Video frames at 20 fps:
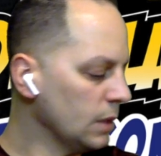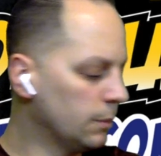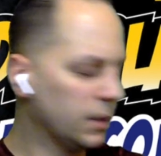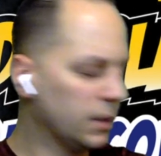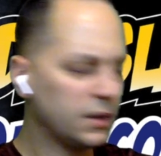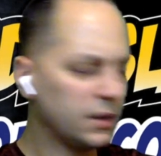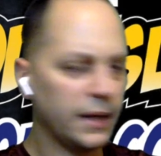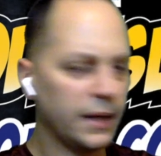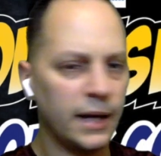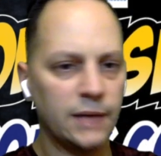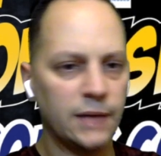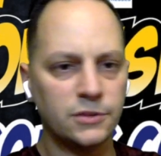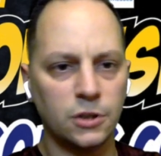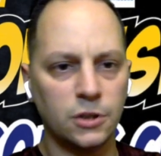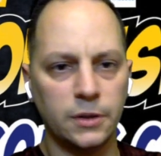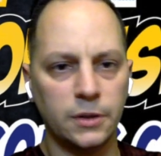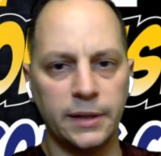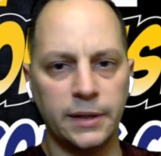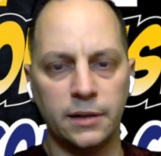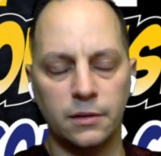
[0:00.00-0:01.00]
But they have
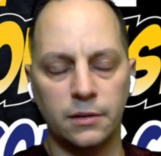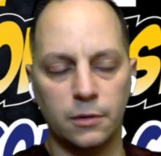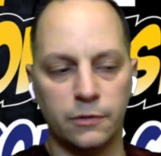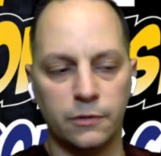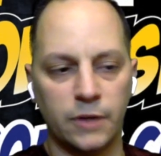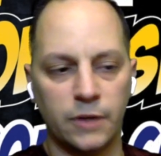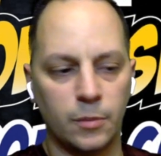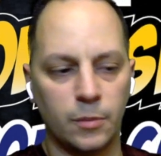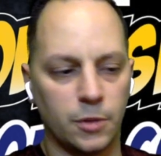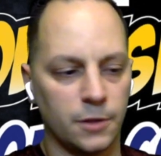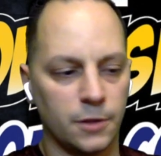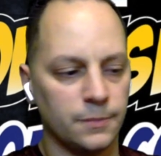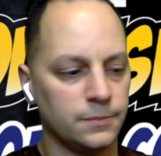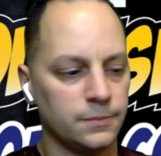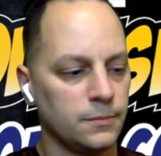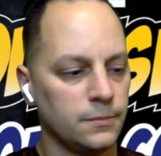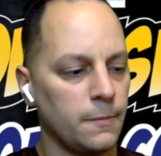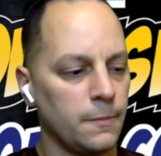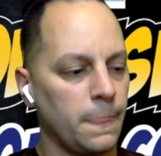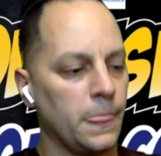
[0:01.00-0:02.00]
till the end of November
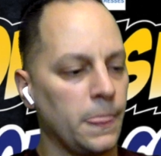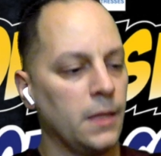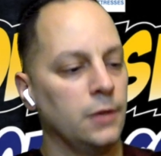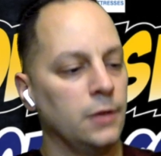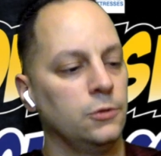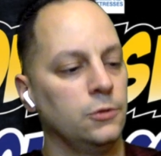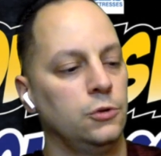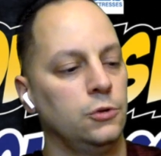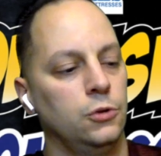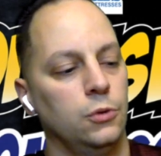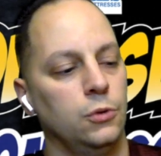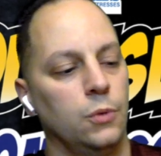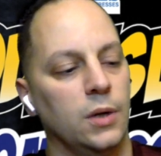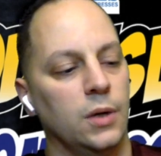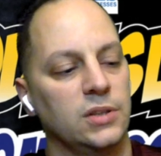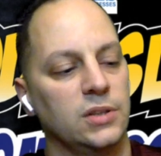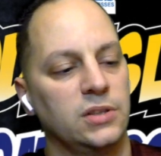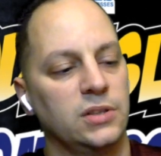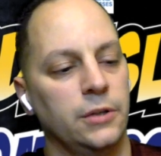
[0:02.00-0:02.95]
to